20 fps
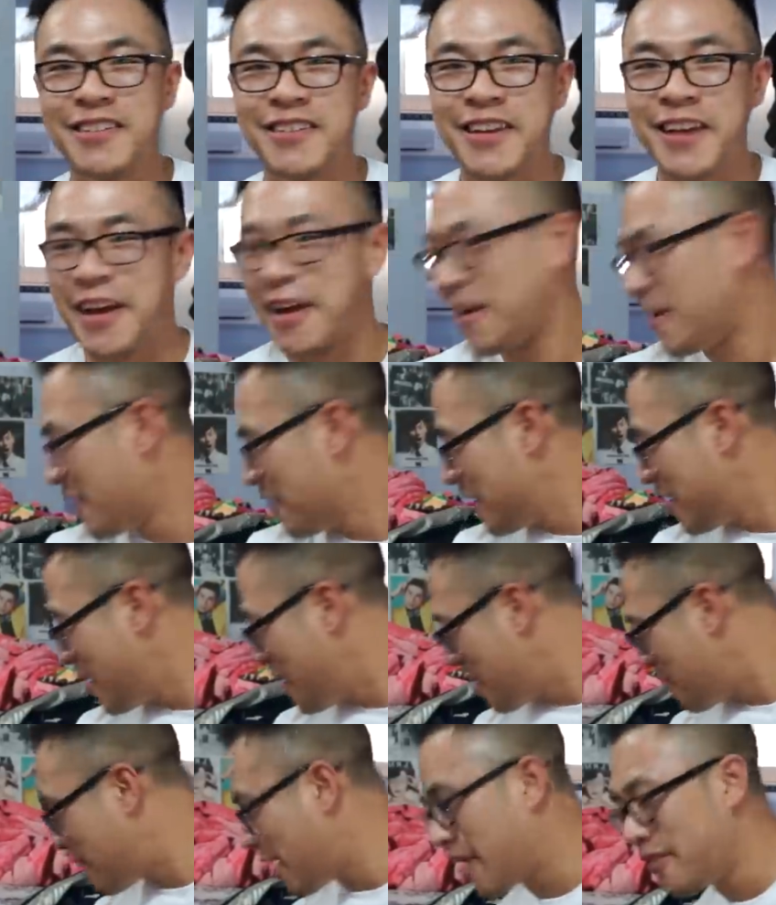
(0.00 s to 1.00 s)
yeah,
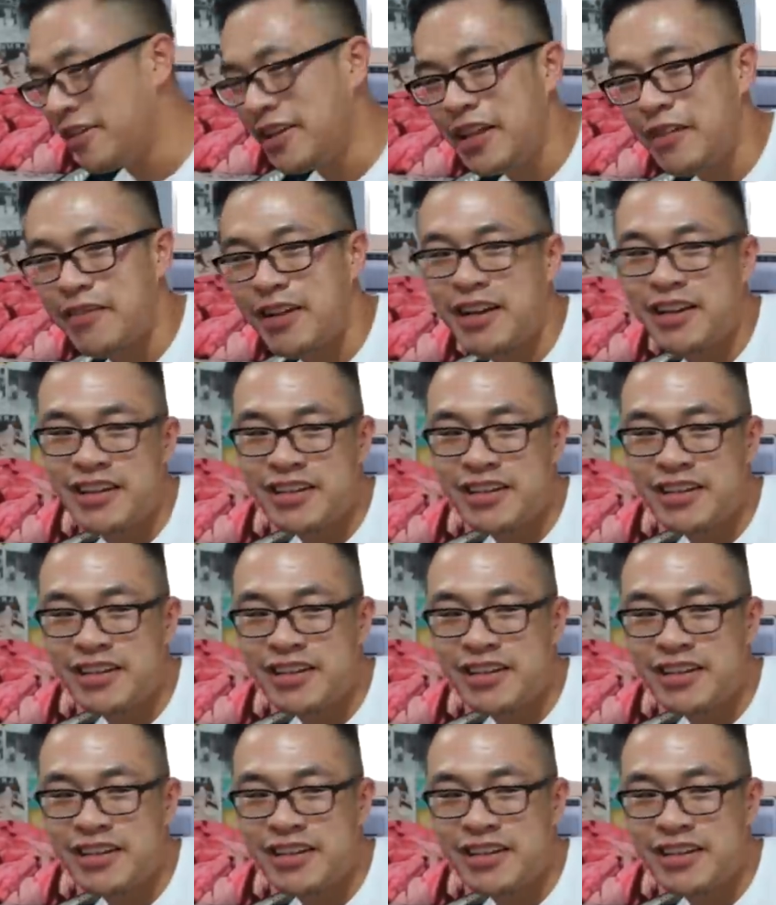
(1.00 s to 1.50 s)
but I really wanted